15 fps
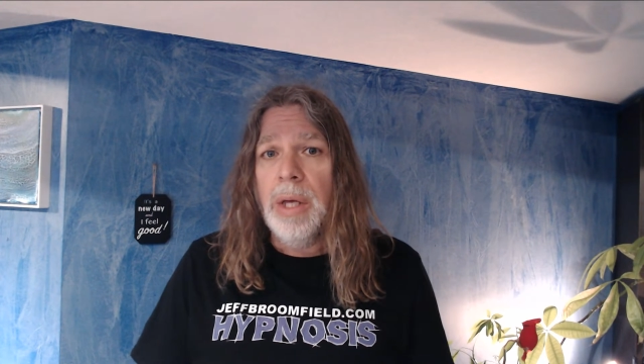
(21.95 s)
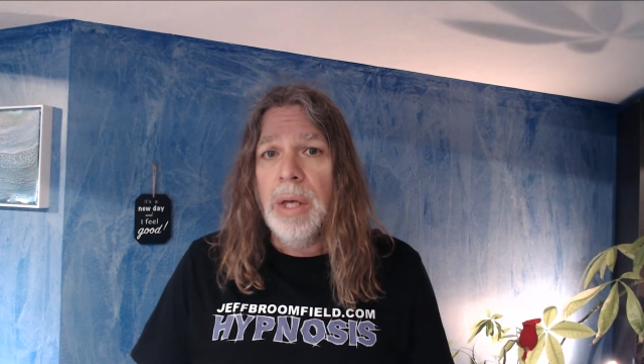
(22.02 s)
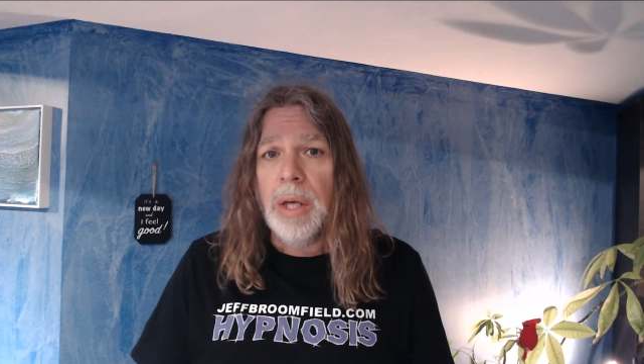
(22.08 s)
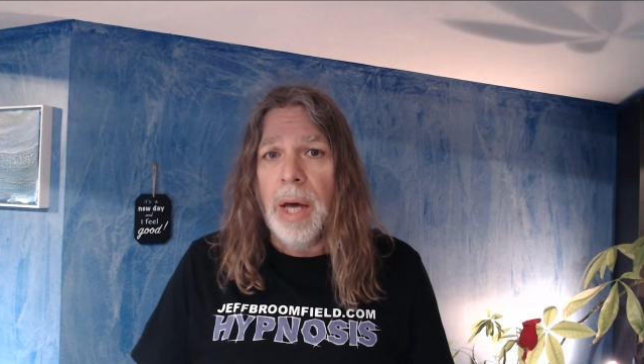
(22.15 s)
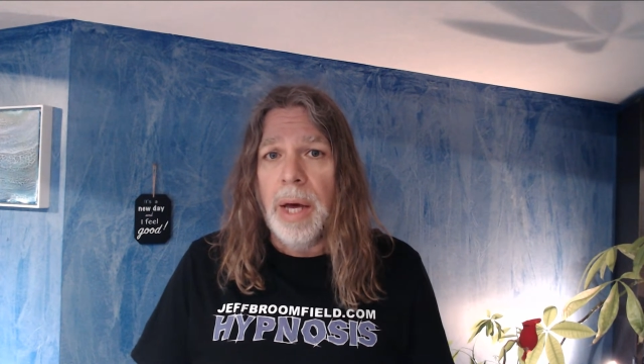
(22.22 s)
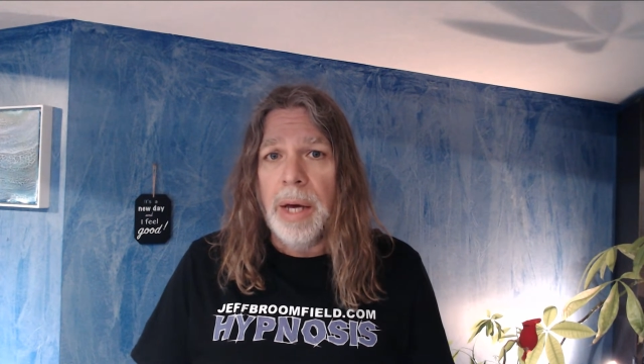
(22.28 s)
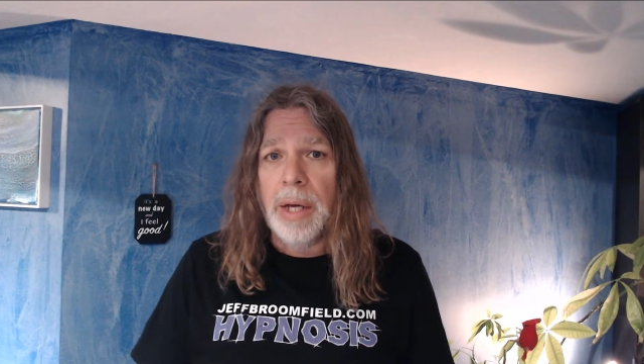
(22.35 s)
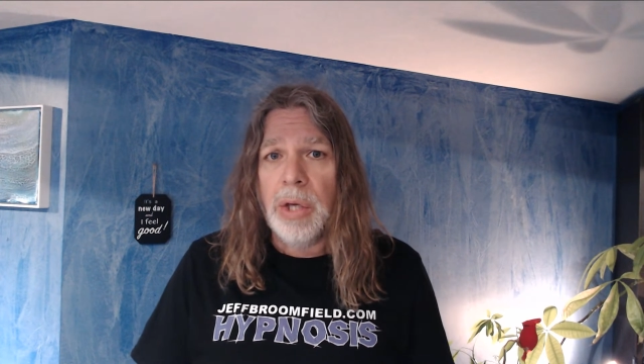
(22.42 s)

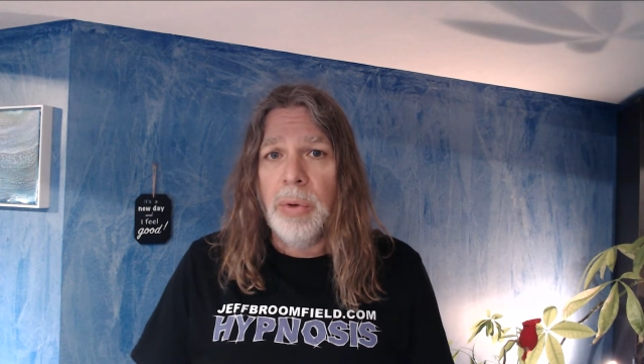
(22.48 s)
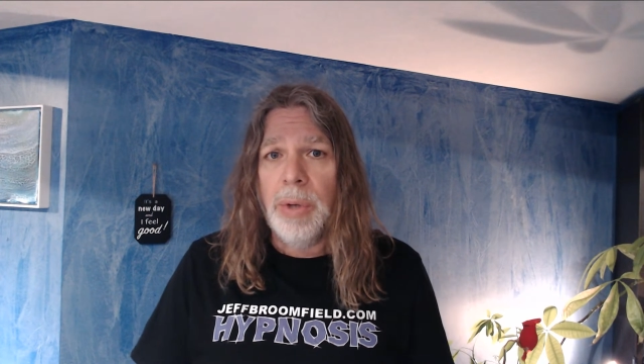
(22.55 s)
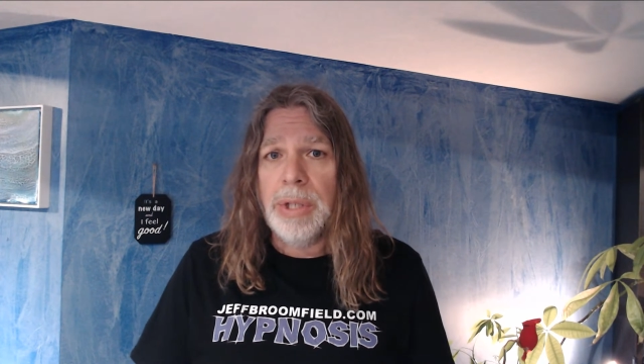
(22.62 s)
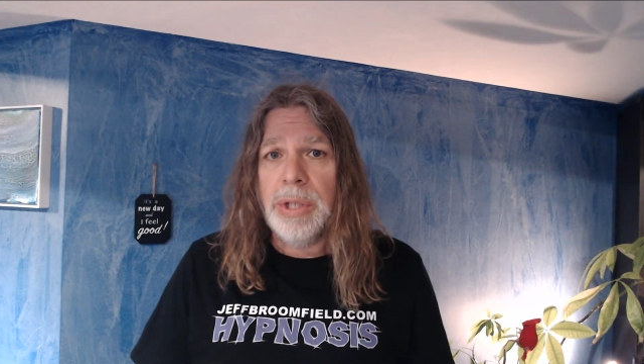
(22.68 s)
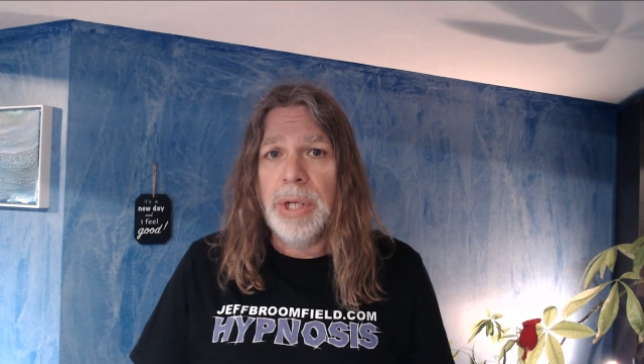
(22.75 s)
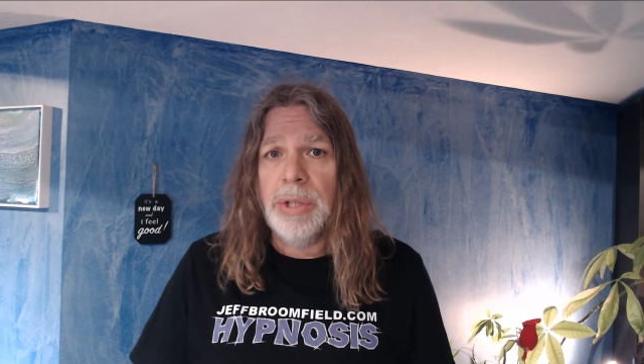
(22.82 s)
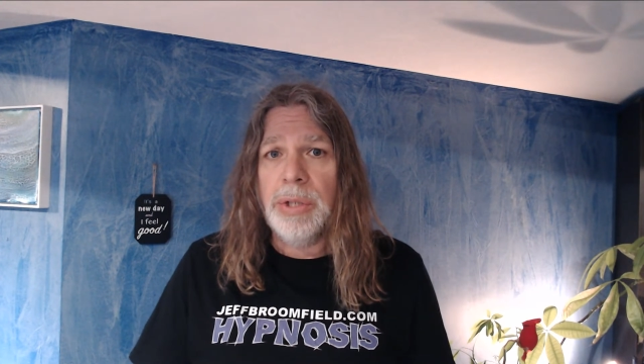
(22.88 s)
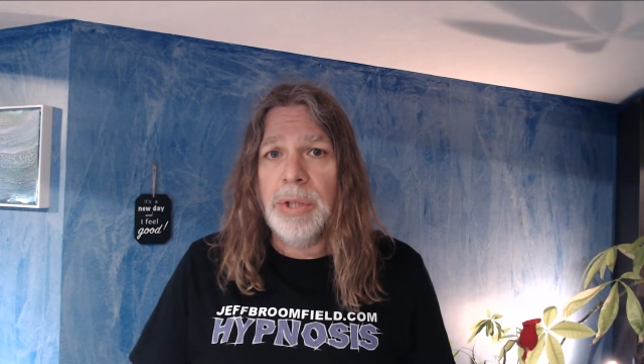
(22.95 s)

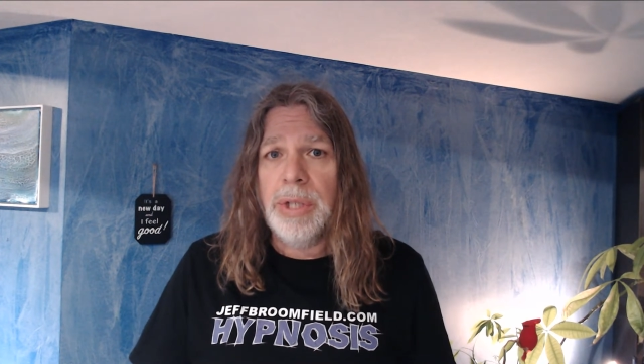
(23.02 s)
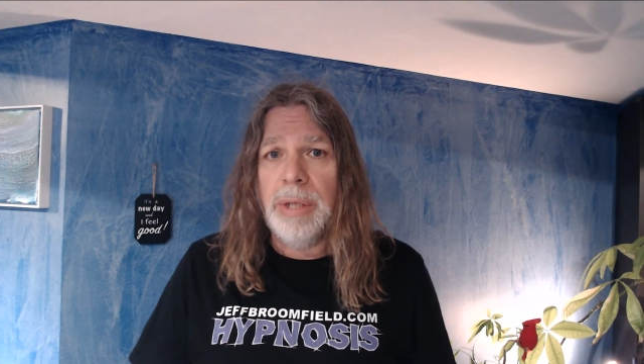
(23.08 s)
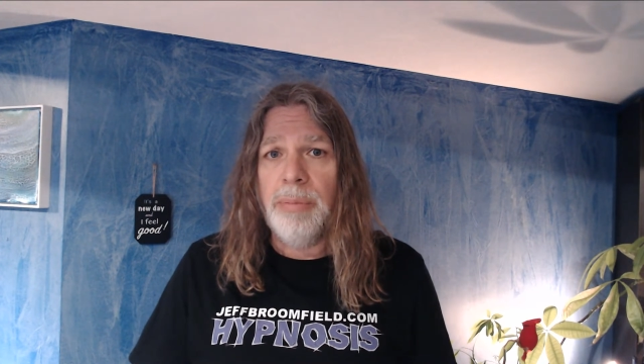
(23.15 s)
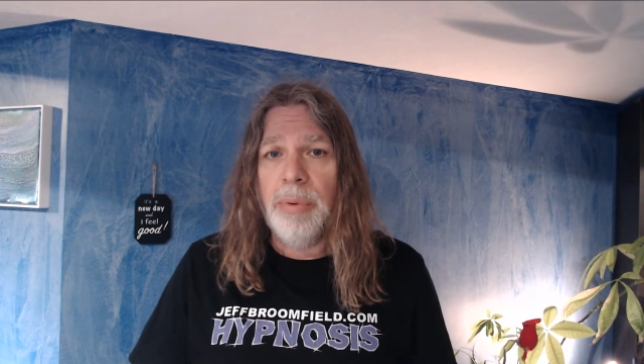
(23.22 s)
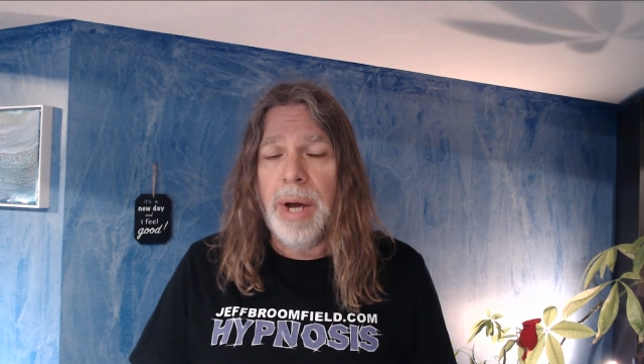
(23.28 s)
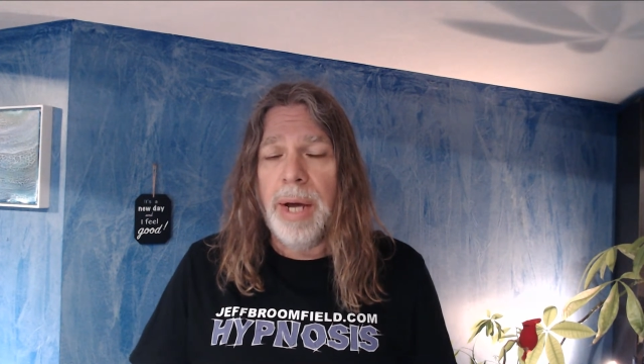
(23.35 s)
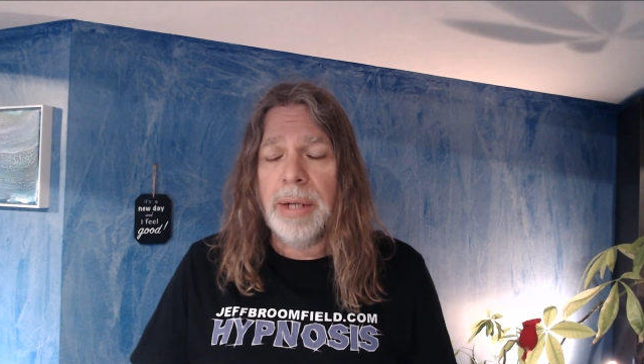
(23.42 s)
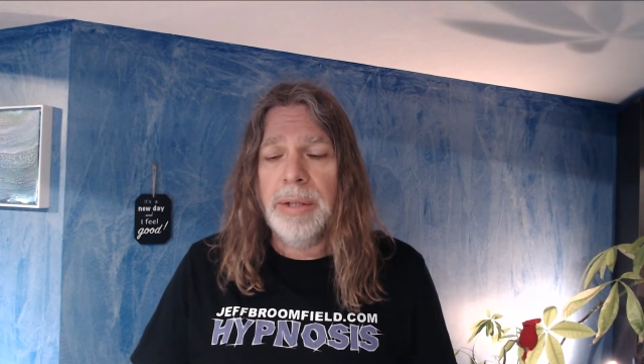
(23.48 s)
QHHT
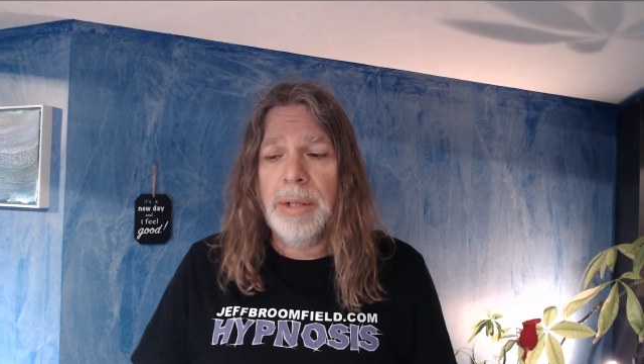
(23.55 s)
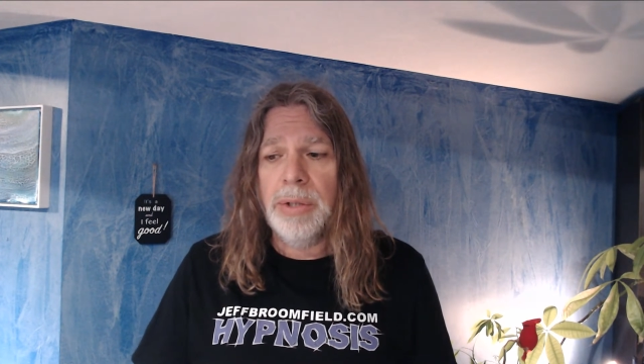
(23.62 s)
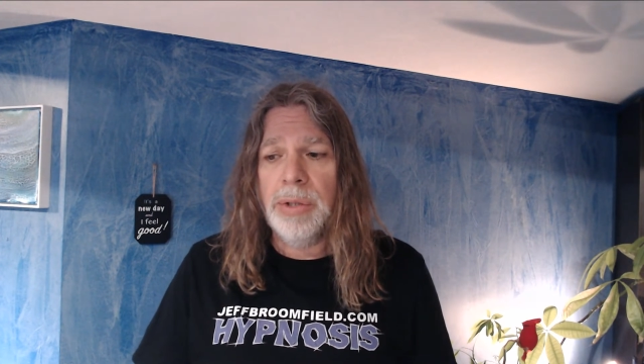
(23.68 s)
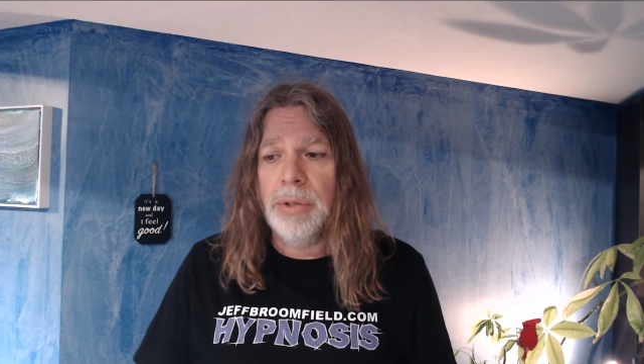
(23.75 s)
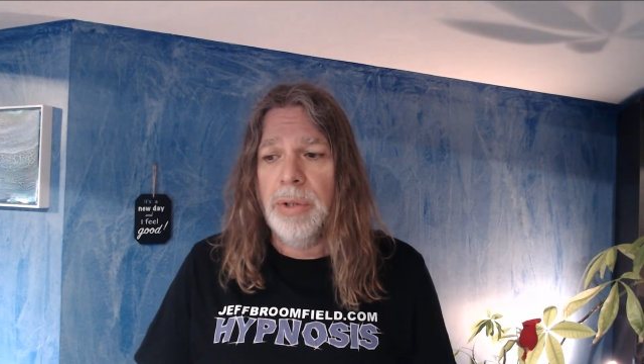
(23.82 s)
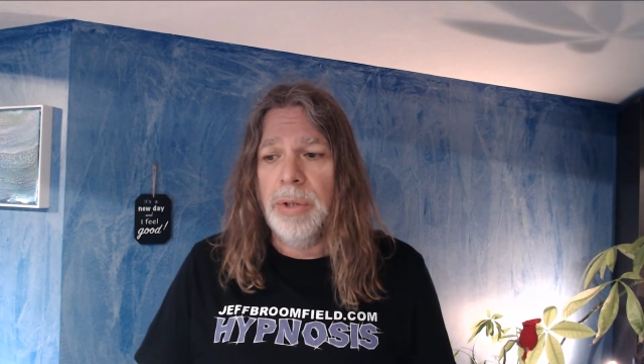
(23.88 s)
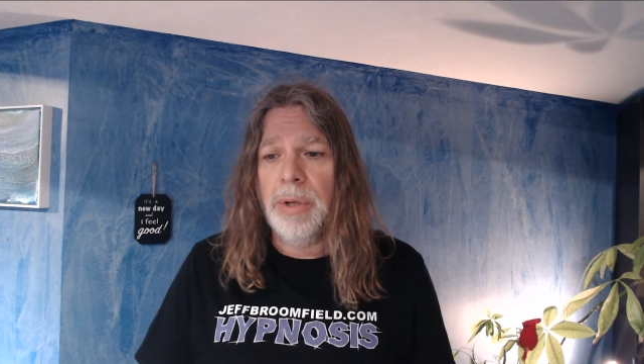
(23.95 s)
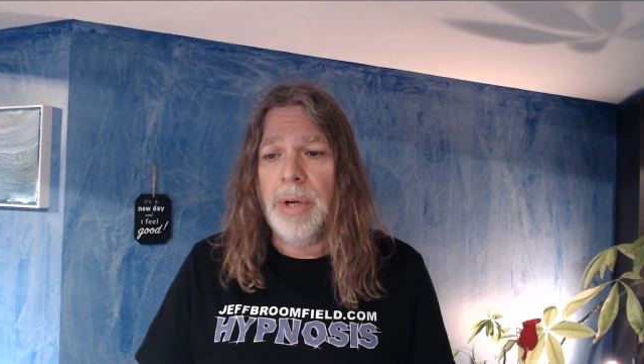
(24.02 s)

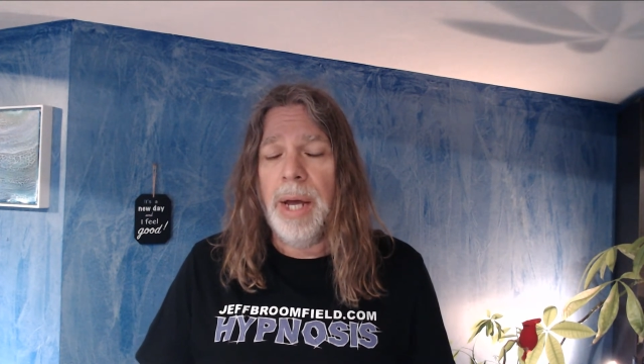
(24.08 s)
practitioner.